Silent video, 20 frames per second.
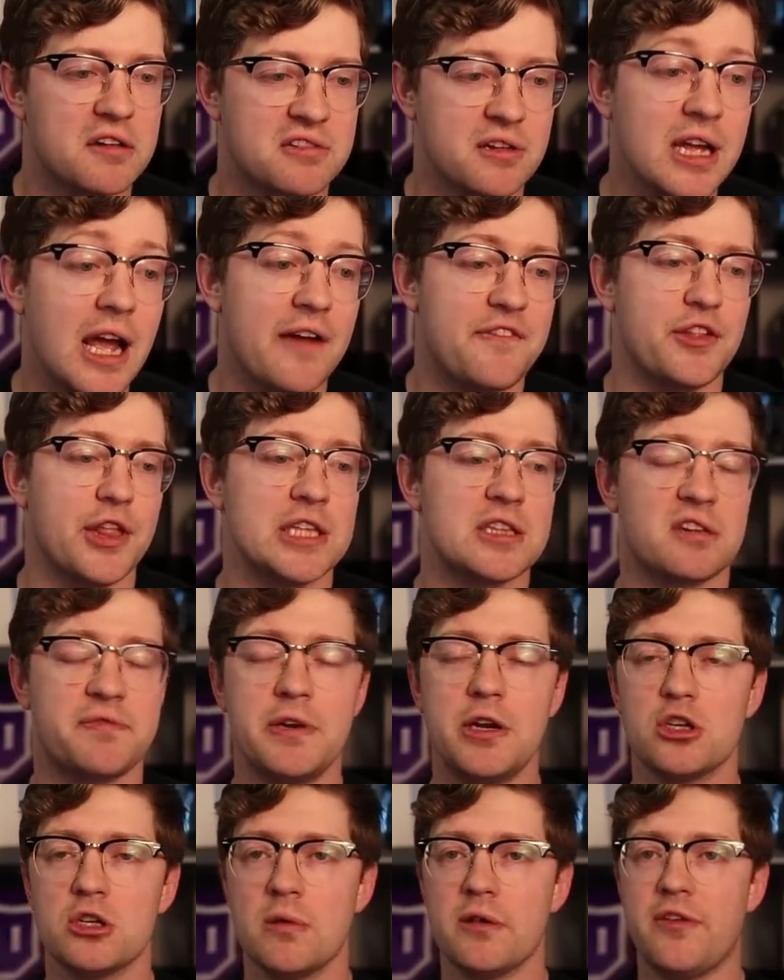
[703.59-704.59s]
So yeah, if you like this
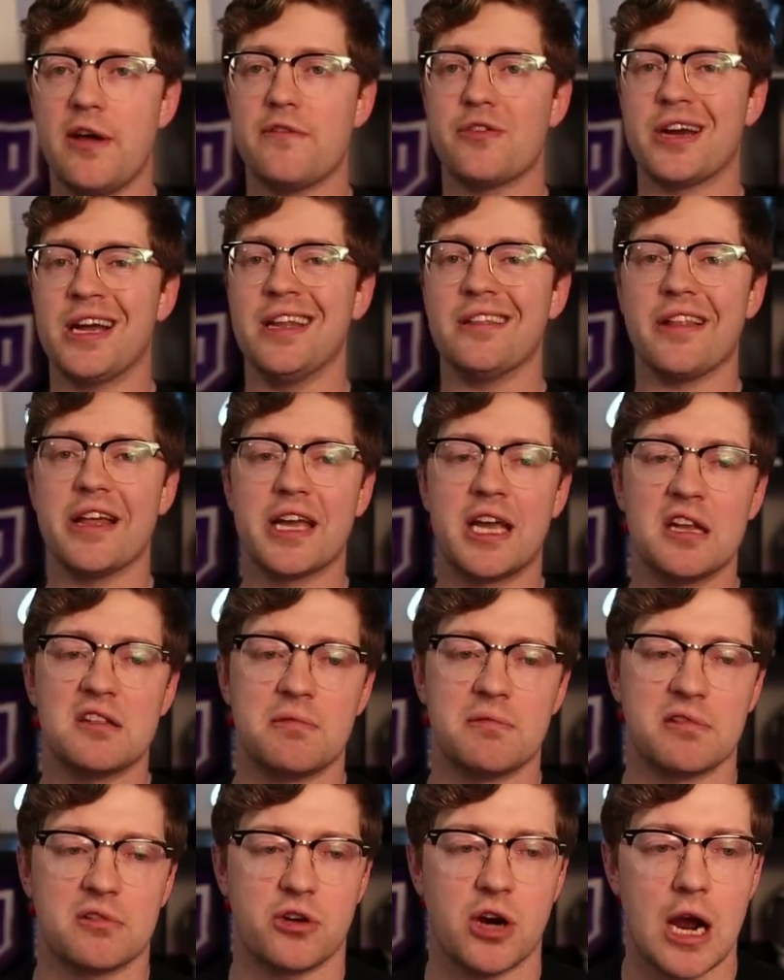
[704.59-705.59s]
video, do me a favor, hit like,
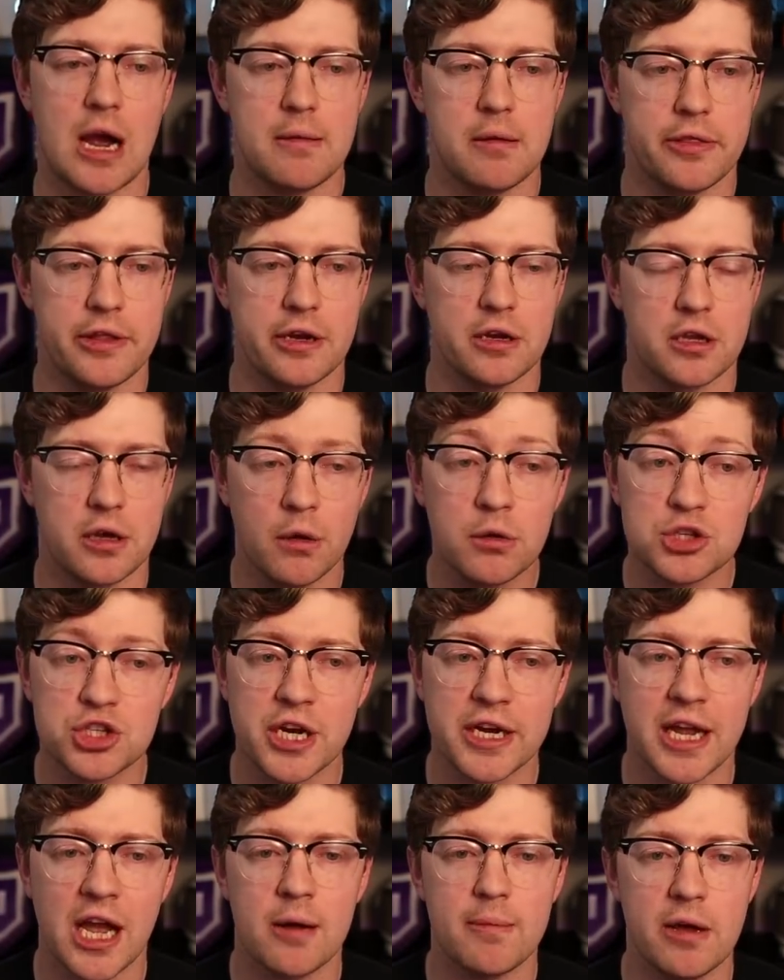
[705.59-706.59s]
hit subscribe, and then go
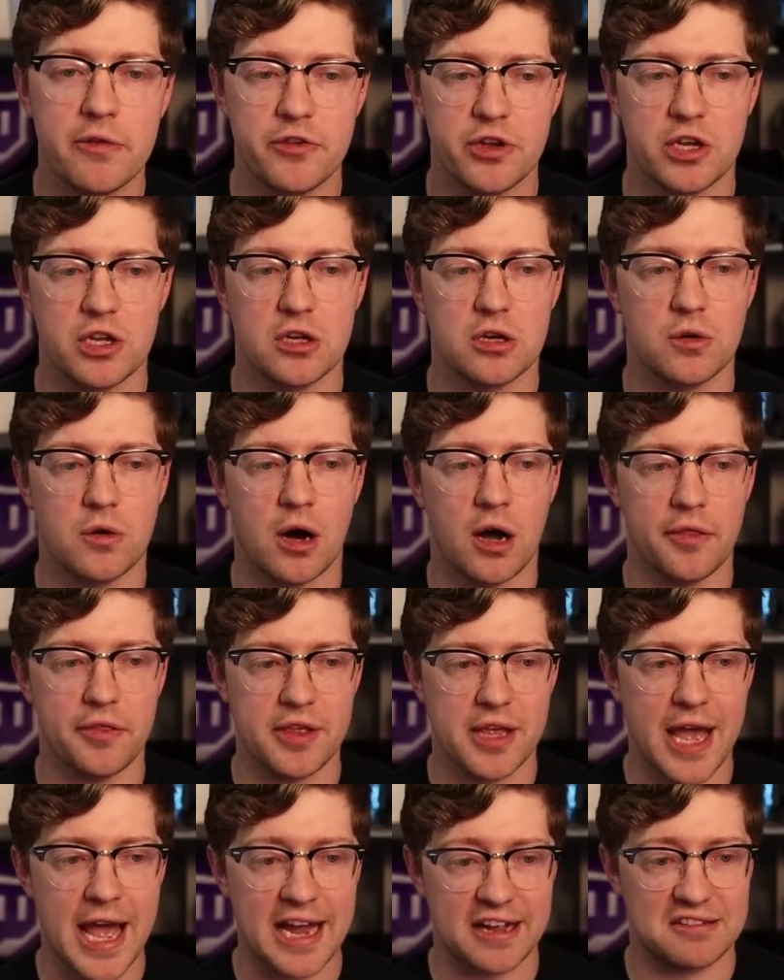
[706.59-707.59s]
check out my video
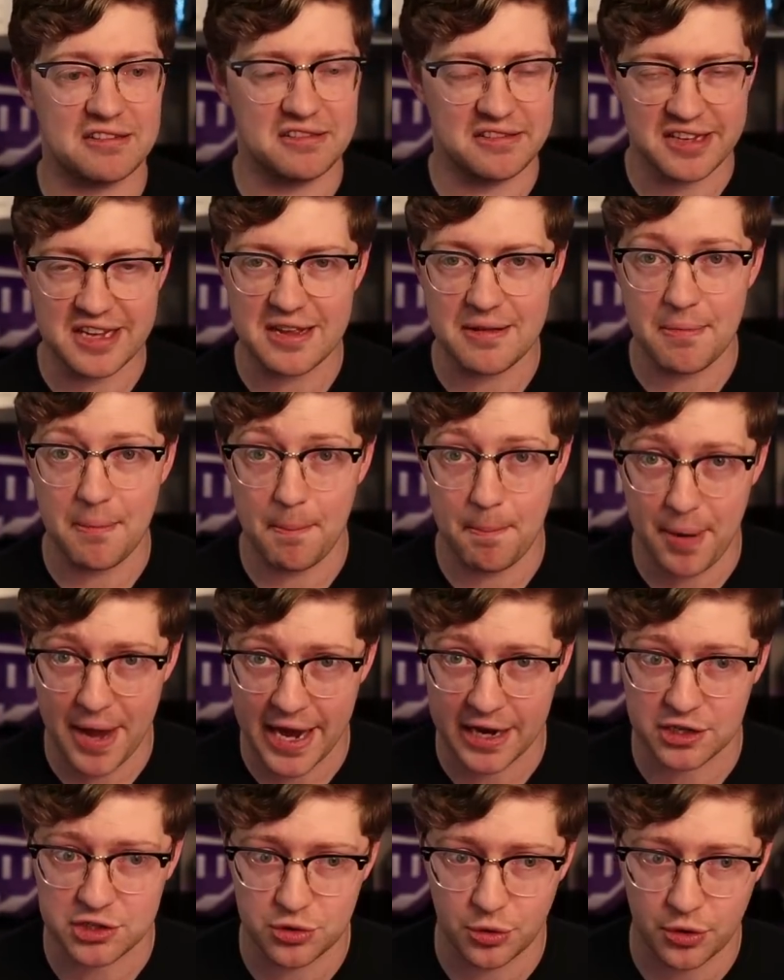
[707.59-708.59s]
on the XZ
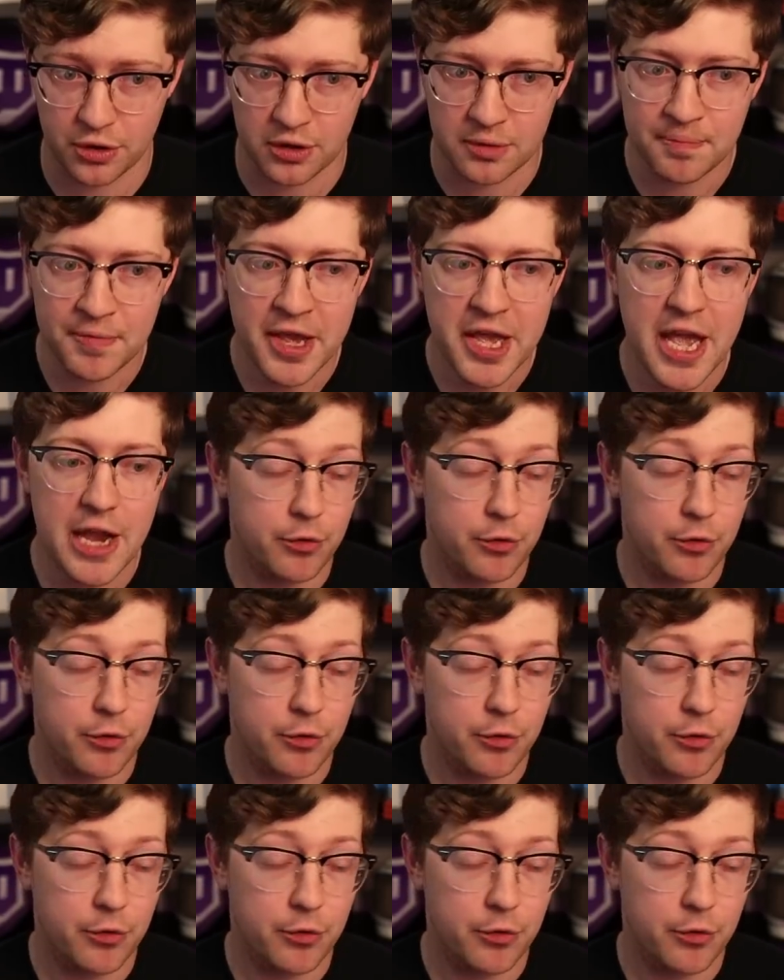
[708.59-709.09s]
backdoor.